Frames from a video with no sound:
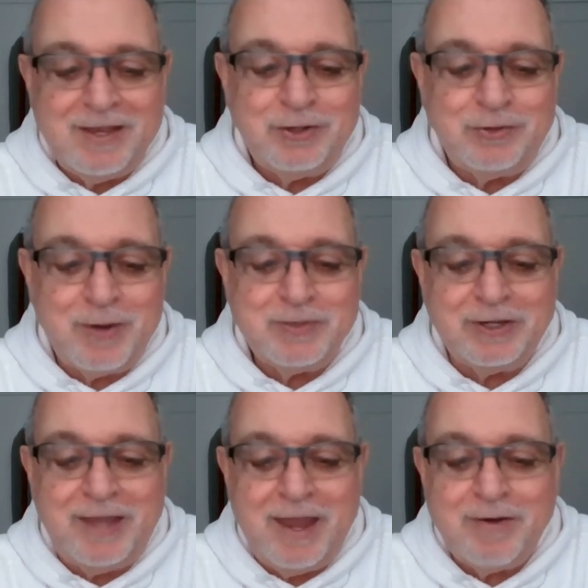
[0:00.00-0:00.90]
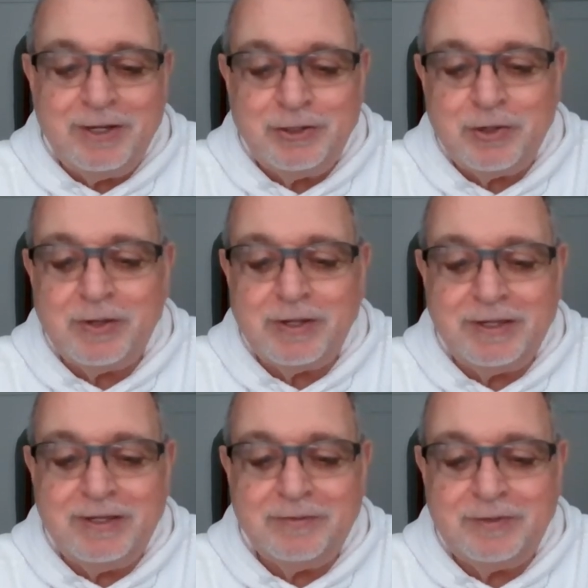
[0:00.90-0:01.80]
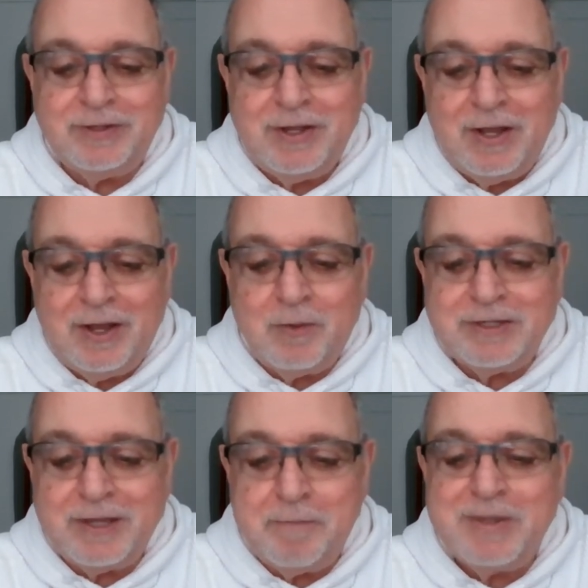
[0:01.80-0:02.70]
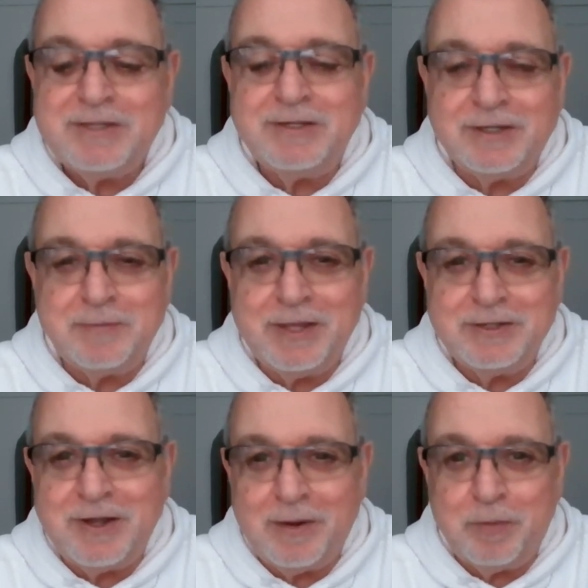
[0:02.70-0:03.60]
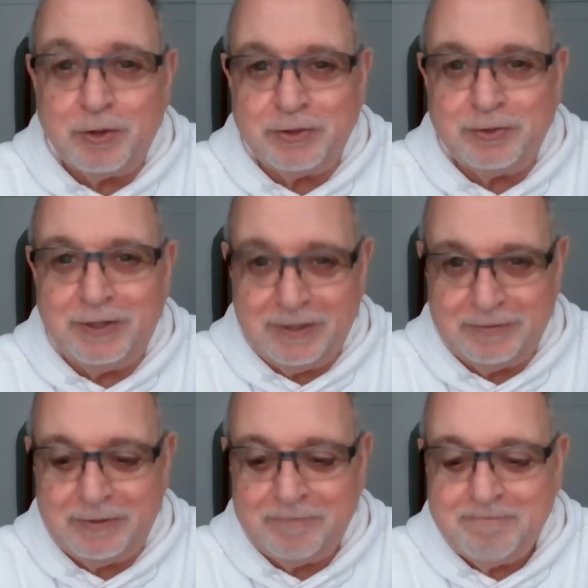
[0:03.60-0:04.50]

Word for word: Trump's accounting showed that the gift uh, was a business expense, not a personal gift.